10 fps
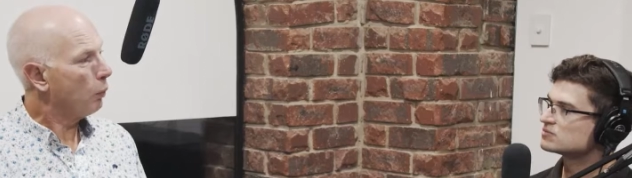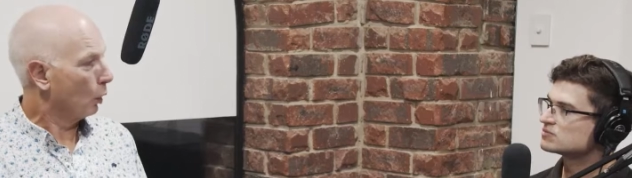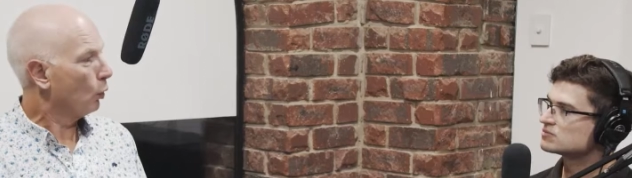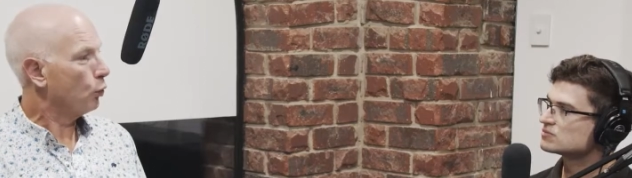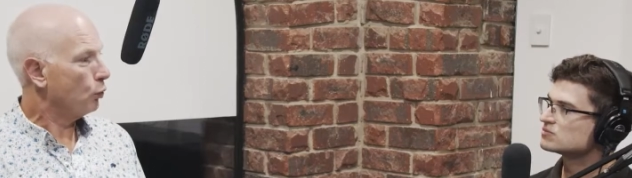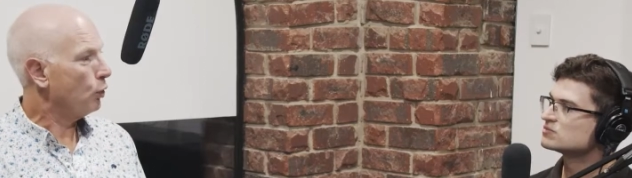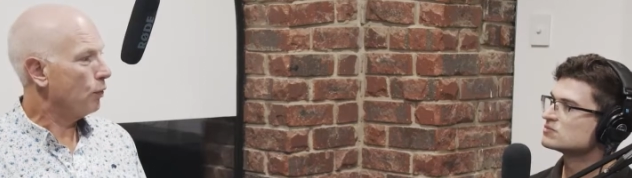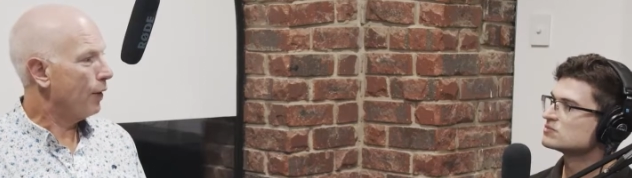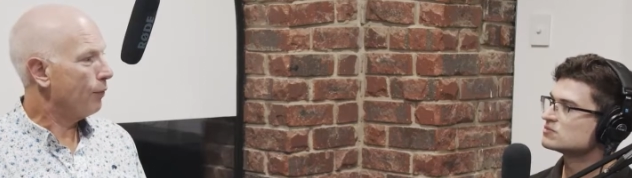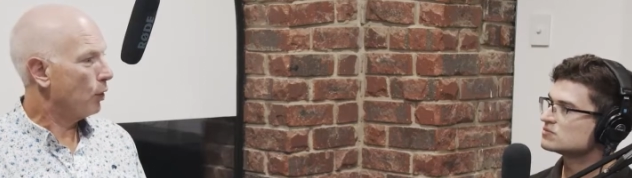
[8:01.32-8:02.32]
Speaker 1: balloon
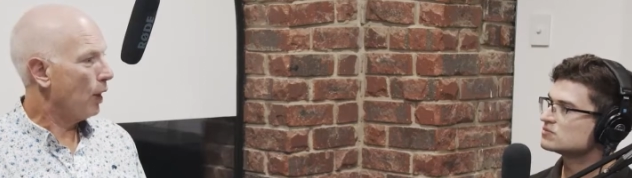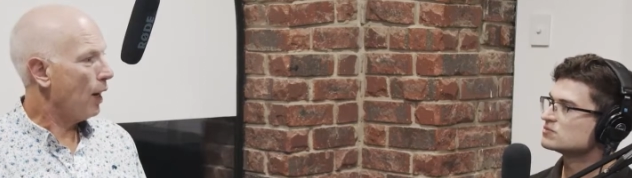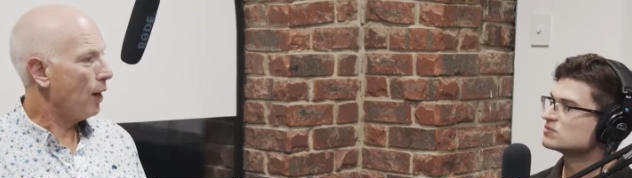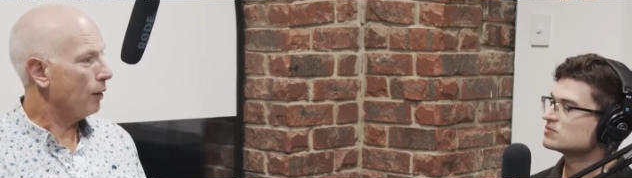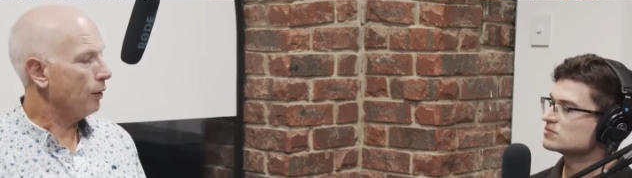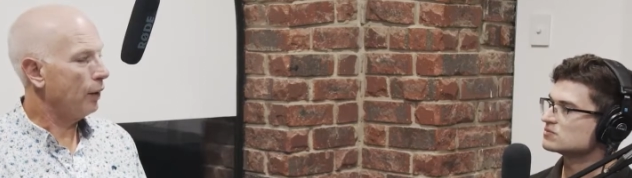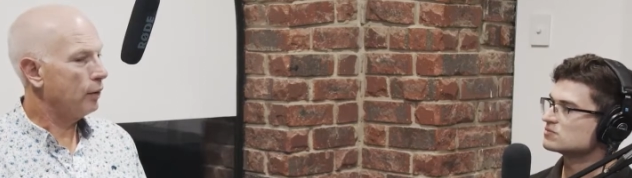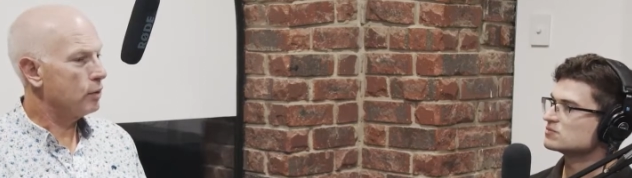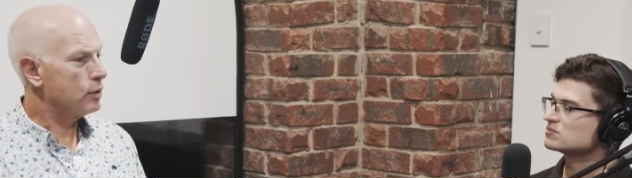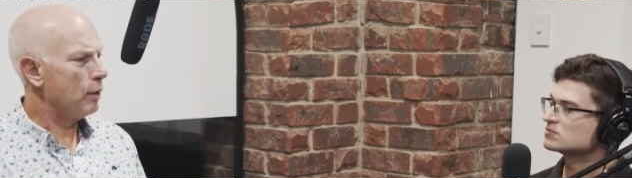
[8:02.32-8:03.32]
you've ever had.
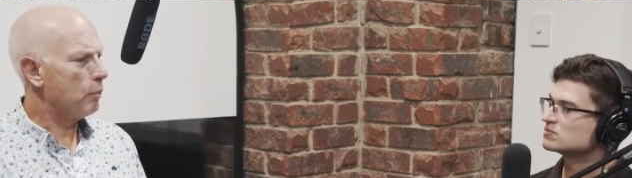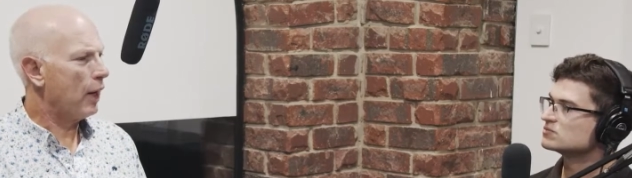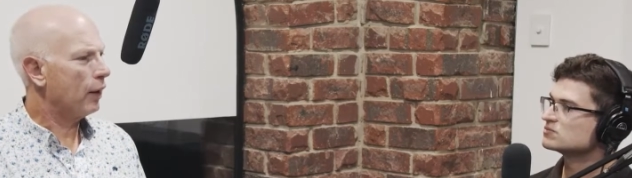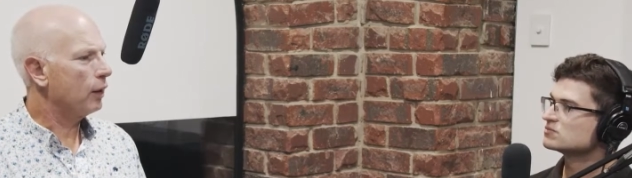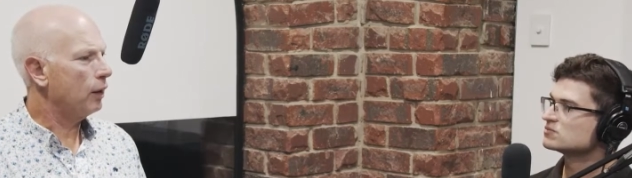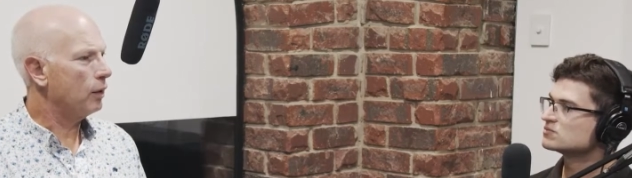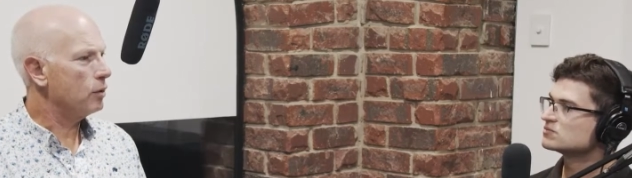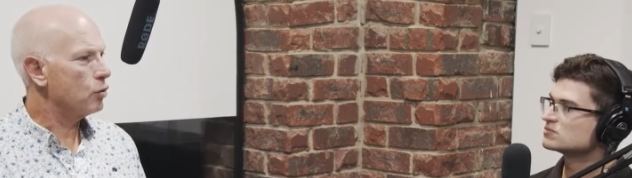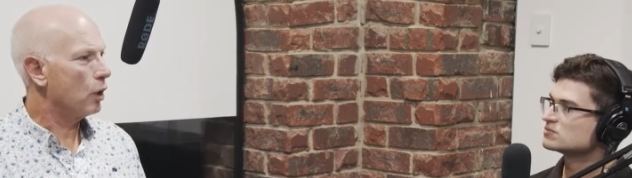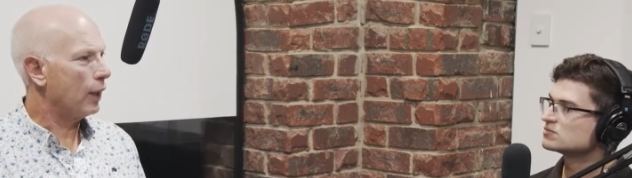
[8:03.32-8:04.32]
And to sit back and
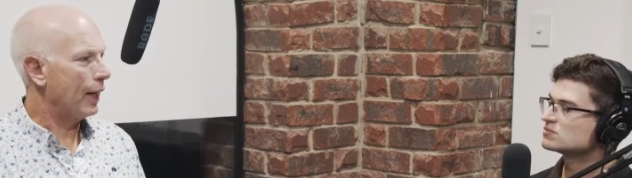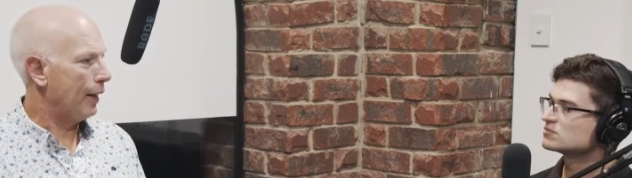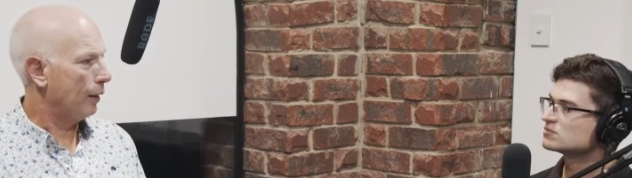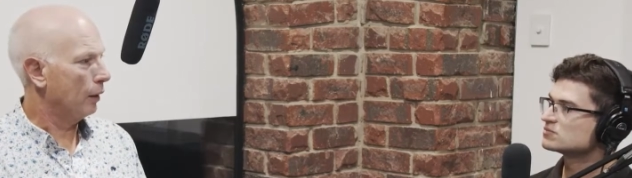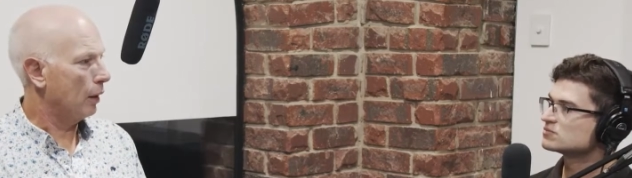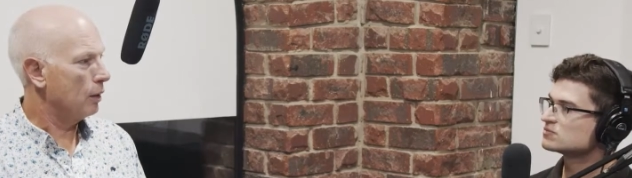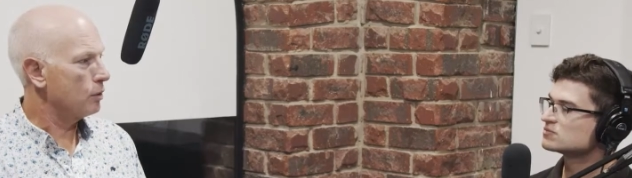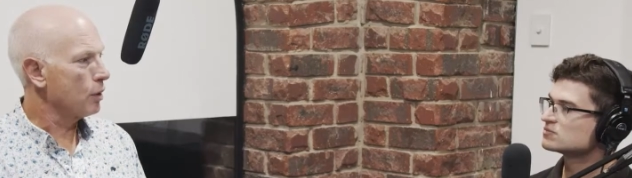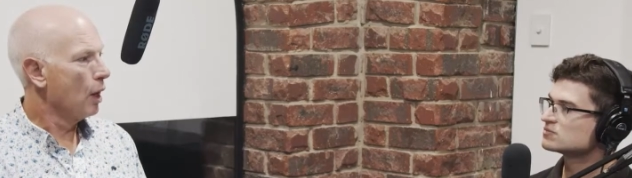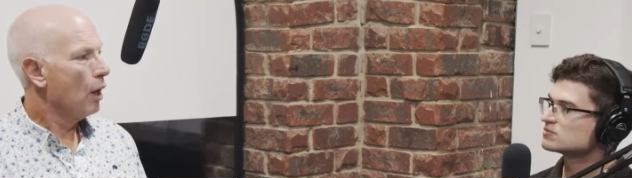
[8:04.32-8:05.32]
then try to
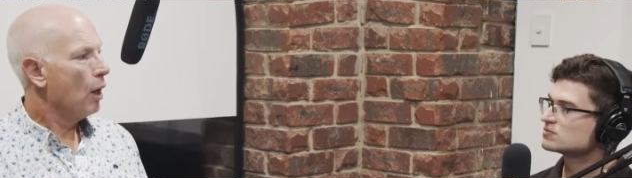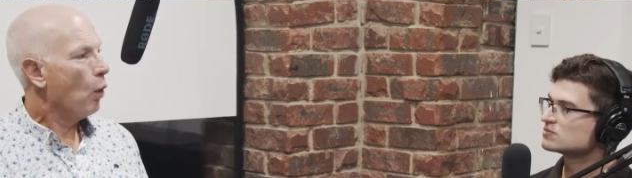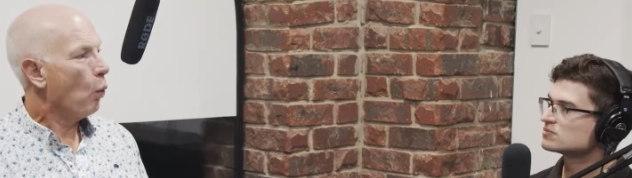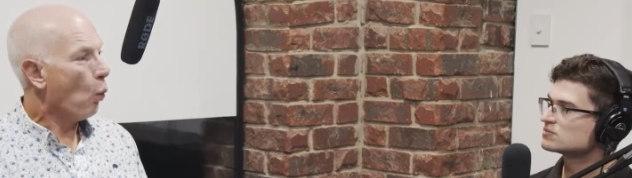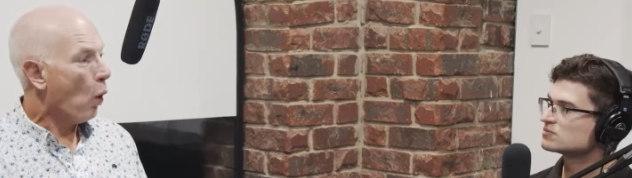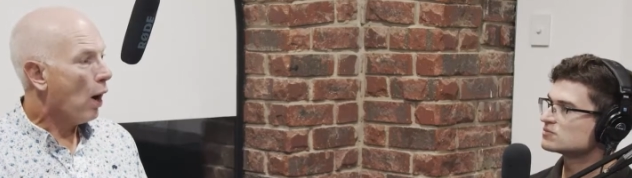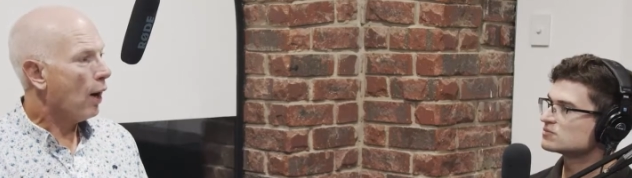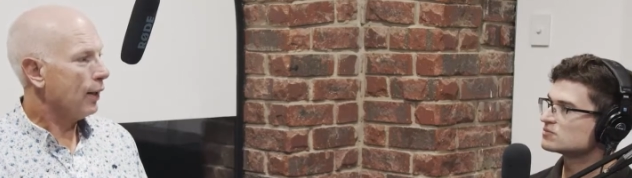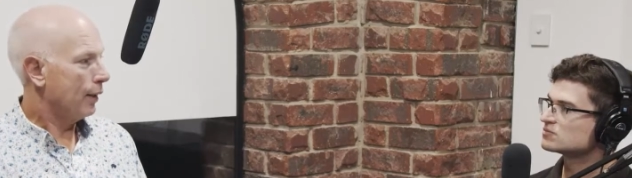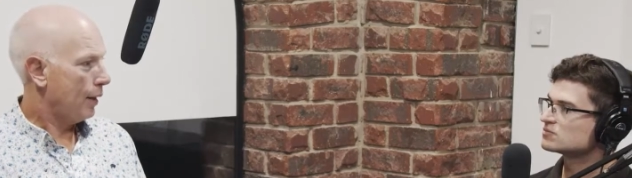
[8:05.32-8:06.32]
analyze
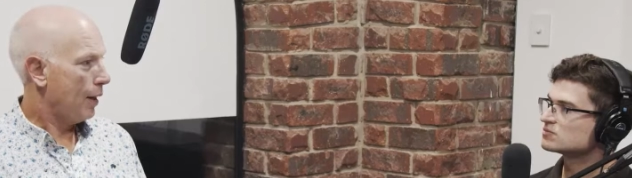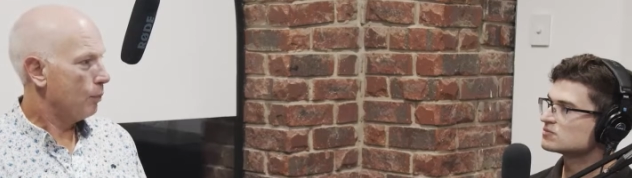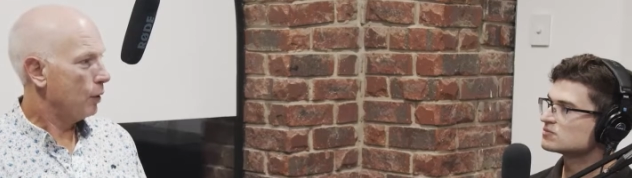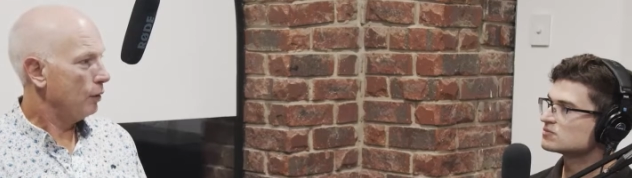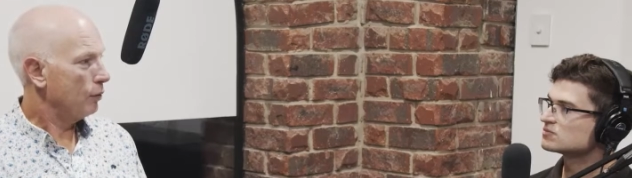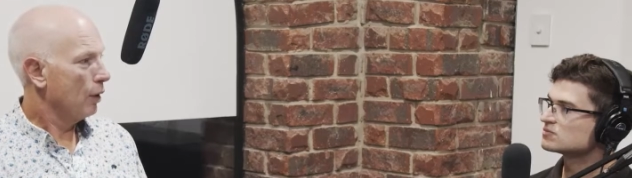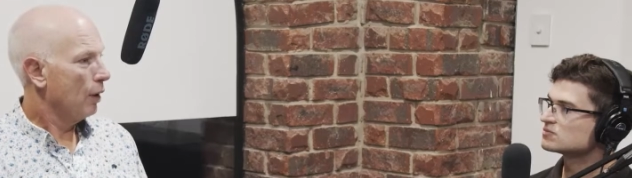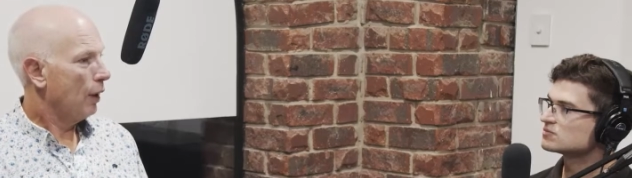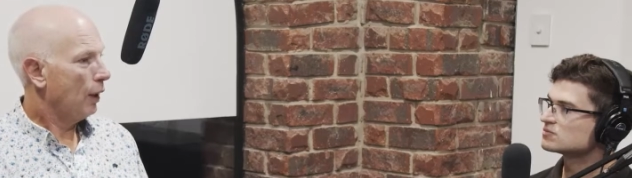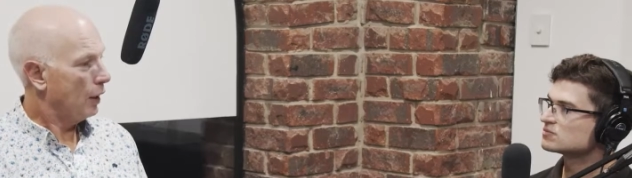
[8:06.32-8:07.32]
why it happened,
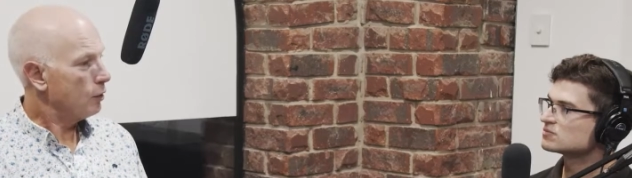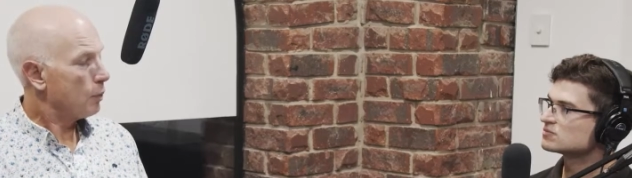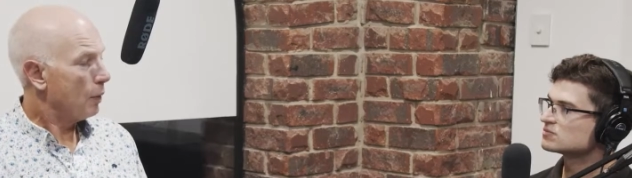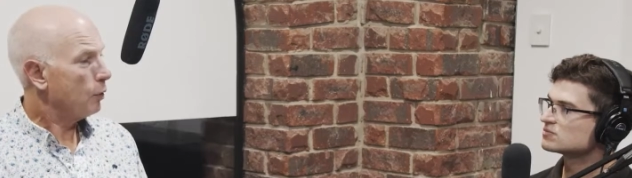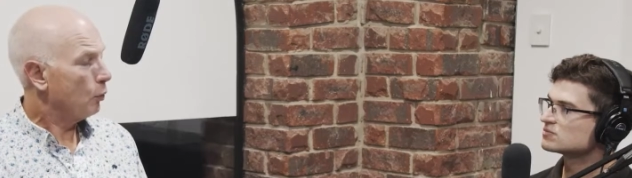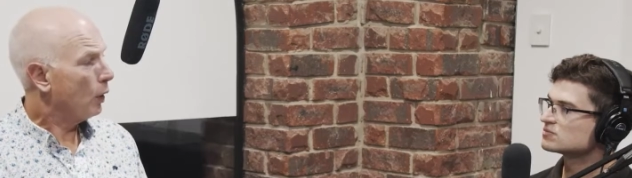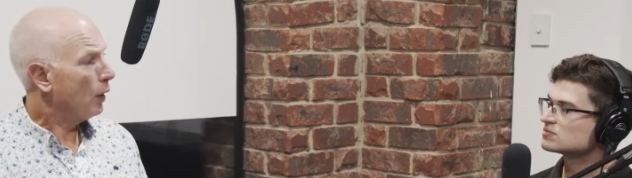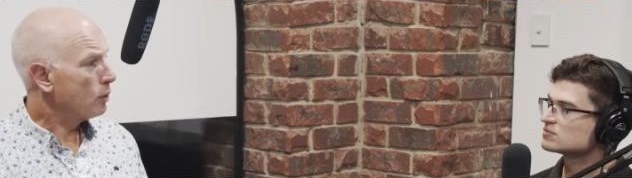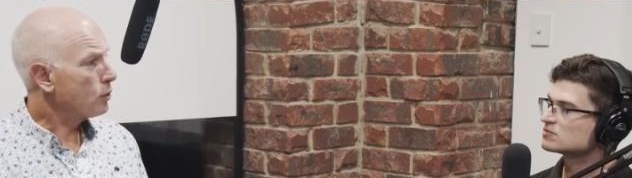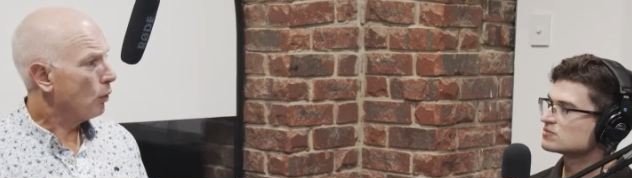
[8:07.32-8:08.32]
and that's probably
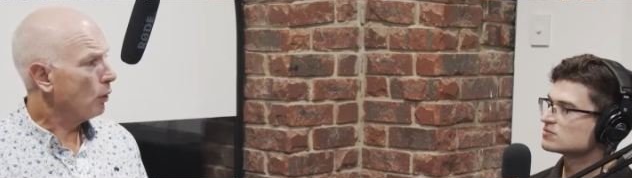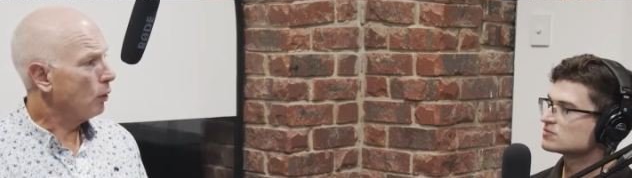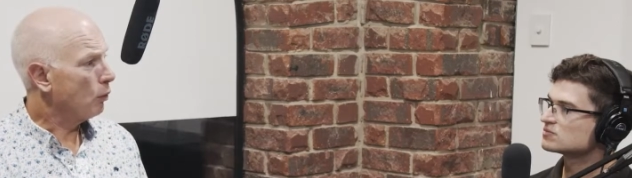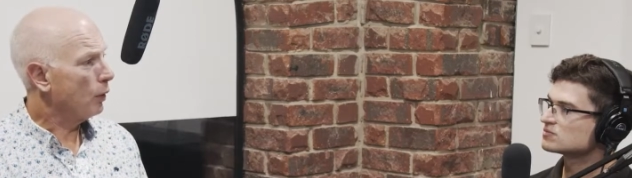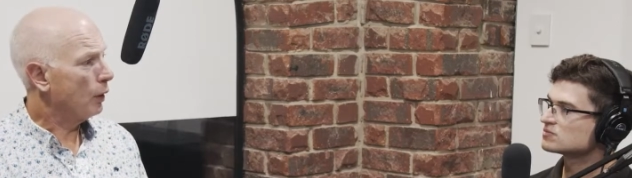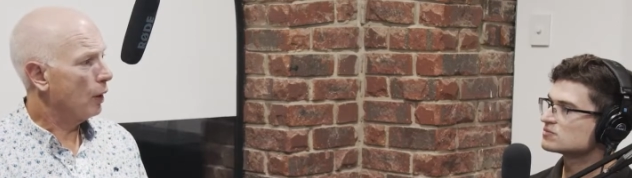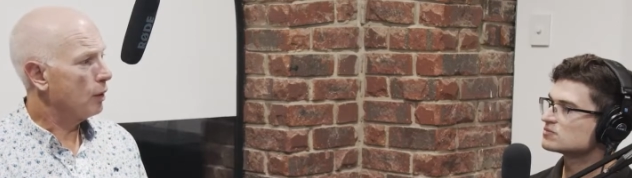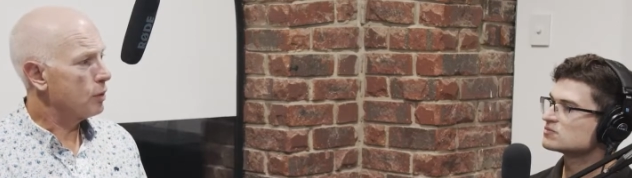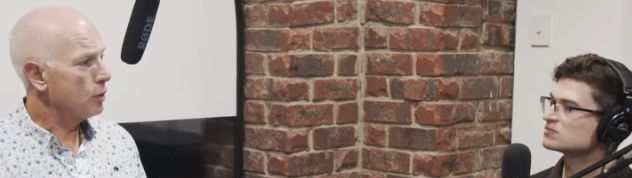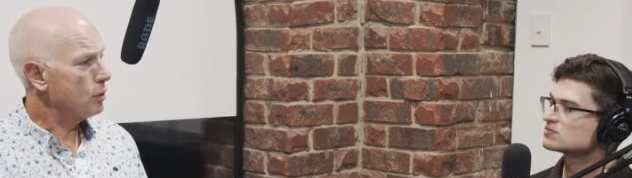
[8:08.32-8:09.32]
when I started to
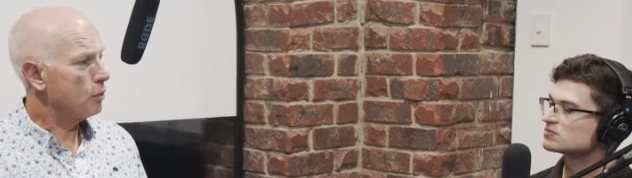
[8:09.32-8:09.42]
realize it.